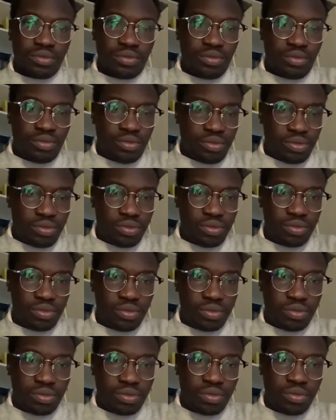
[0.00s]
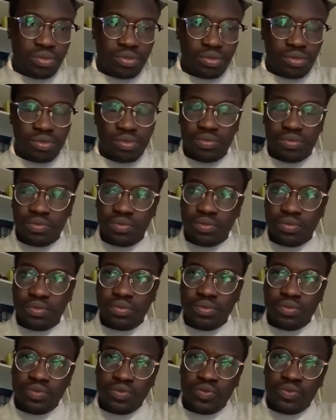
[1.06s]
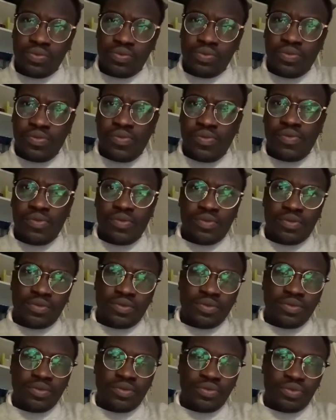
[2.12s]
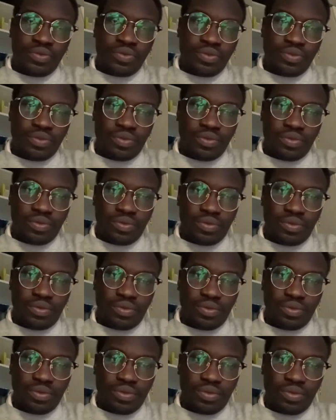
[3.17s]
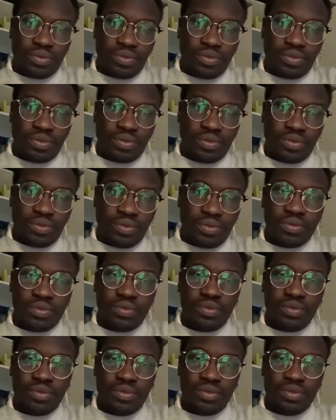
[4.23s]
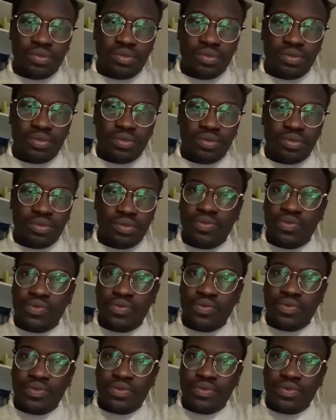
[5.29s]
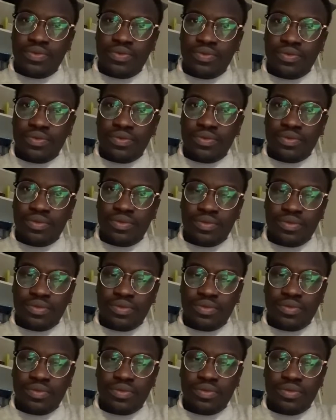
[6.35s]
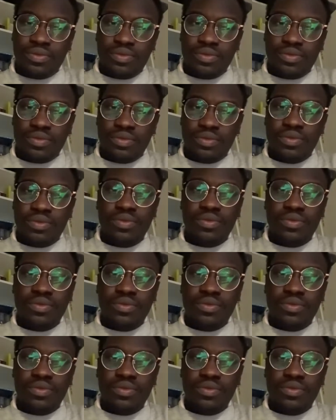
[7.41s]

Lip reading: No words are spoken by the person on screen.